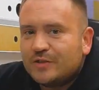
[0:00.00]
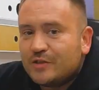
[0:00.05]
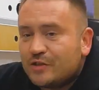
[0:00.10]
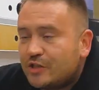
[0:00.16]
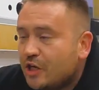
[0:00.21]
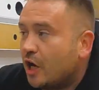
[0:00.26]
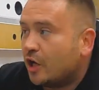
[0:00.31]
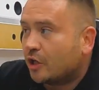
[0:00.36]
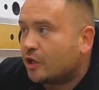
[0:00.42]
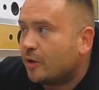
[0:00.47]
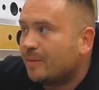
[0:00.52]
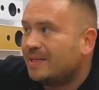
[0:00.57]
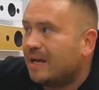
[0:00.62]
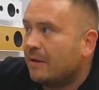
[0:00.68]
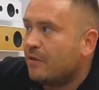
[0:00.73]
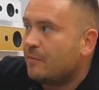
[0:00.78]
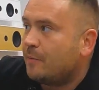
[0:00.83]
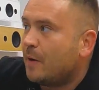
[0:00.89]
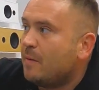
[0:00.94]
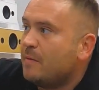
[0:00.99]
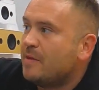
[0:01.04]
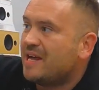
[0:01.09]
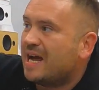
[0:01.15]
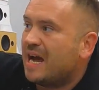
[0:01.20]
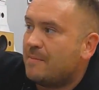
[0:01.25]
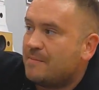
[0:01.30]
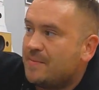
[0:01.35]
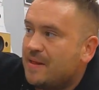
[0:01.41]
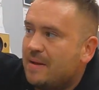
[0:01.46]
So coming down the bottom of
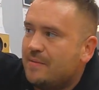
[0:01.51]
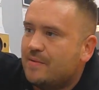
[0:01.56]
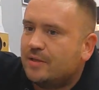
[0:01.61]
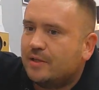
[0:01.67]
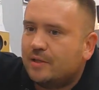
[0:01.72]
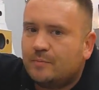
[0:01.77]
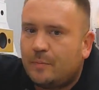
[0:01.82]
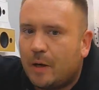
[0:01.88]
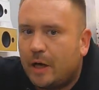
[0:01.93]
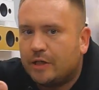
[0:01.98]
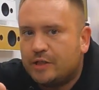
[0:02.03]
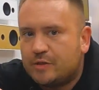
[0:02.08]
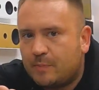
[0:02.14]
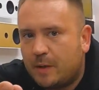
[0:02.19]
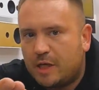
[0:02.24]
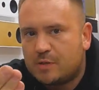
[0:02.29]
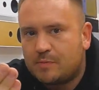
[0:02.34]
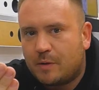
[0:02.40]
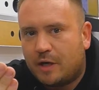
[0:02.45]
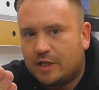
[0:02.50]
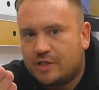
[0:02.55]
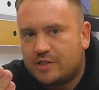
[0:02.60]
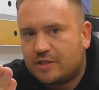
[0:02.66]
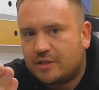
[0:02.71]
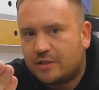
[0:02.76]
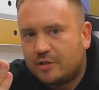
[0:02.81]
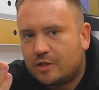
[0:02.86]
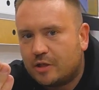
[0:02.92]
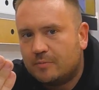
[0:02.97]
the amp then, boys,
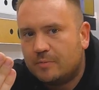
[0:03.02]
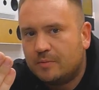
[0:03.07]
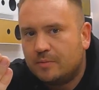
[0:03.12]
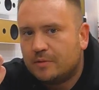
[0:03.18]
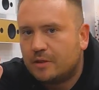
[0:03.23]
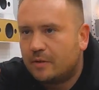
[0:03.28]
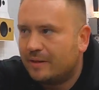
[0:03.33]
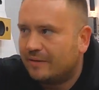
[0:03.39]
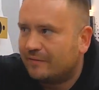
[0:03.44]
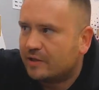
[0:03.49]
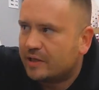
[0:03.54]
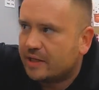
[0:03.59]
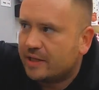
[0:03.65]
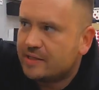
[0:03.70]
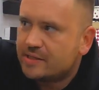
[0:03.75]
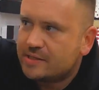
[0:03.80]
come and have a look at